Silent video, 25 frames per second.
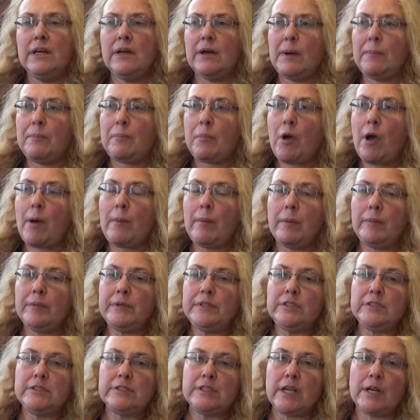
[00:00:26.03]
I'm
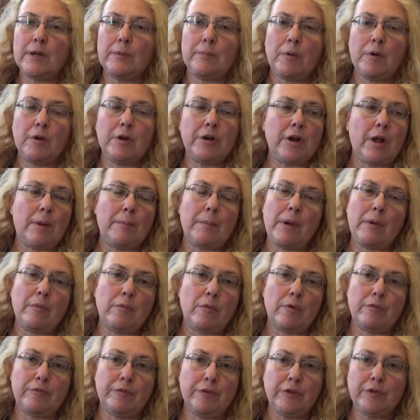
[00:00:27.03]
probably just going to put it on my
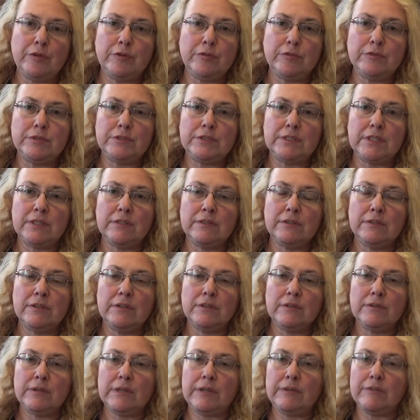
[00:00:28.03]
reviews,
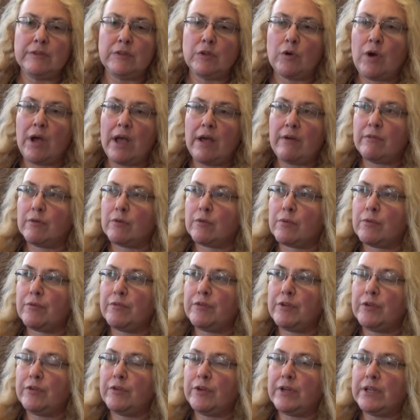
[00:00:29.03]
even though I haven't
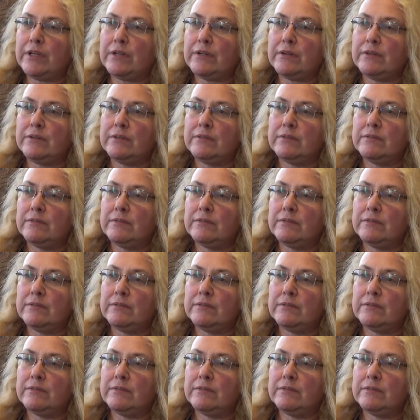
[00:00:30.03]
reviewed it.